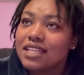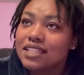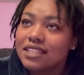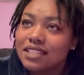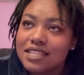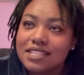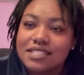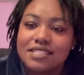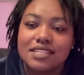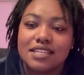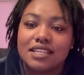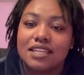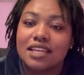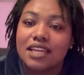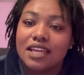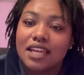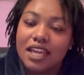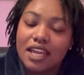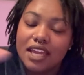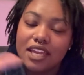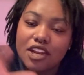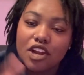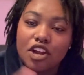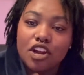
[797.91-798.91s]
Listen,
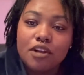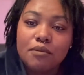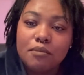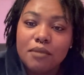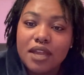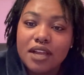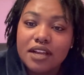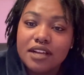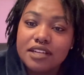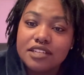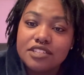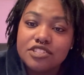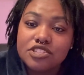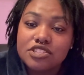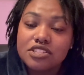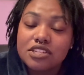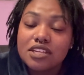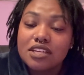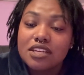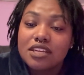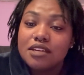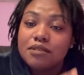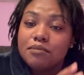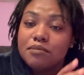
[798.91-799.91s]
in her marriage,
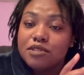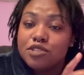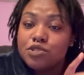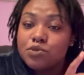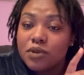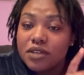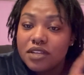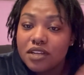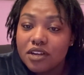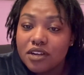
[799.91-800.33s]
between